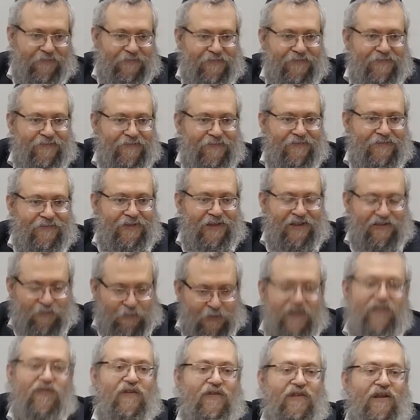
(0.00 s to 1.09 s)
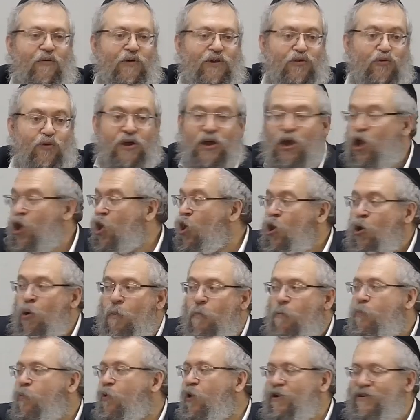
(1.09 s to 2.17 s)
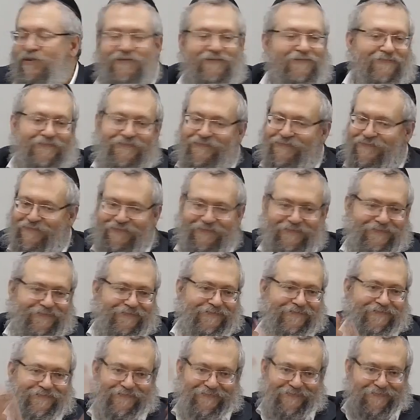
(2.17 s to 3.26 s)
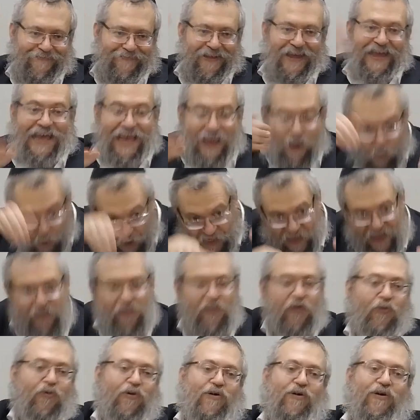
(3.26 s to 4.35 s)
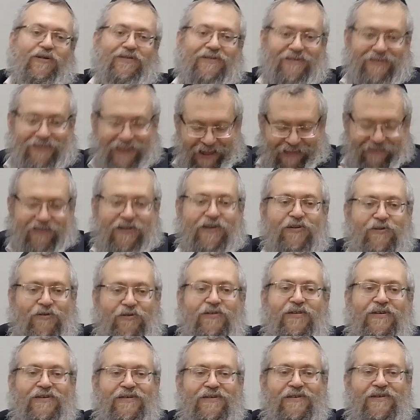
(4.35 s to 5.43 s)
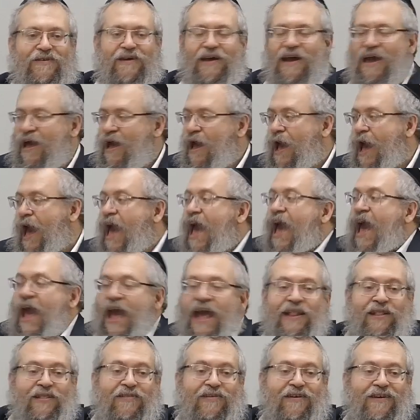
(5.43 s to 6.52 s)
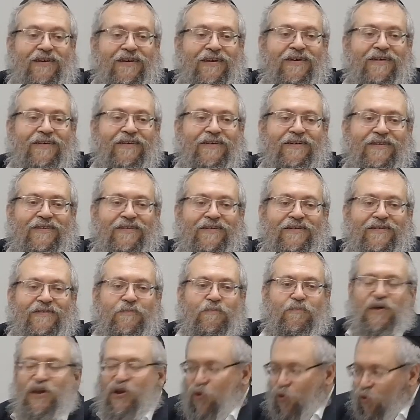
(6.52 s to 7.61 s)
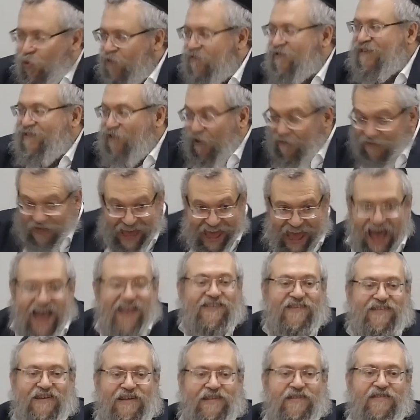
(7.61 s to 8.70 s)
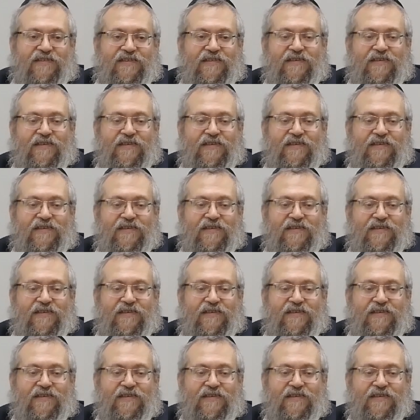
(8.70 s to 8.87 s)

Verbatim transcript: root and the source of their life force, that both enlivens them and brings them into being. From